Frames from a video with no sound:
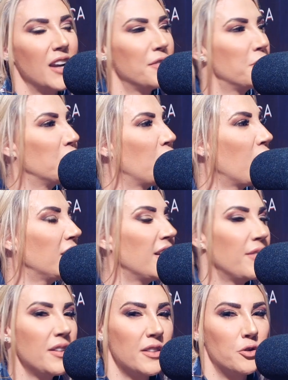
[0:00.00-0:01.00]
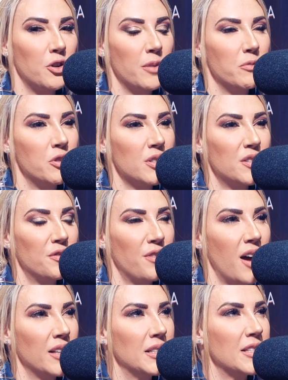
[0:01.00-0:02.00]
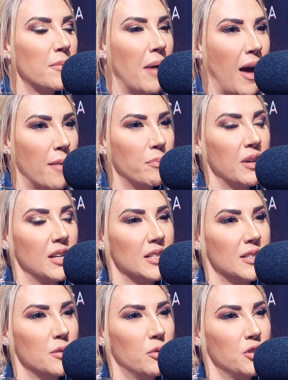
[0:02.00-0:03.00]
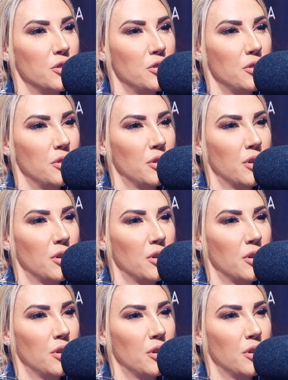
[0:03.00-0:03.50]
And if you're not living the dream, just find some happiness in what you do.